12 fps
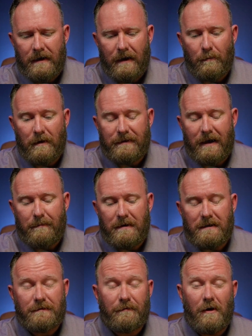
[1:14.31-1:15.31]
and what that
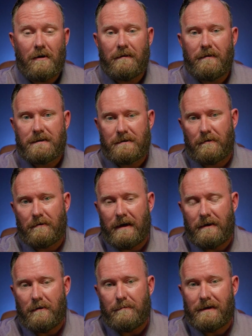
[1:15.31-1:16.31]
means for all of us in
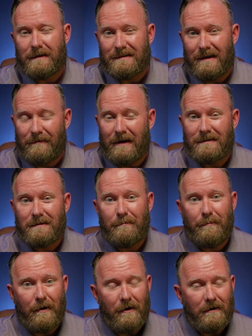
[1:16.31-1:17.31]
Orlando, because they've got
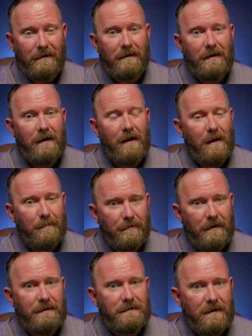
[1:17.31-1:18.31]
some park
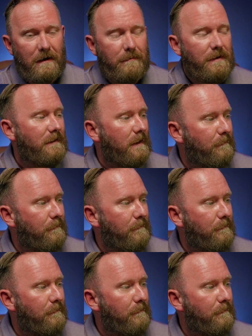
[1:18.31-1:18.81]
upgrades coming.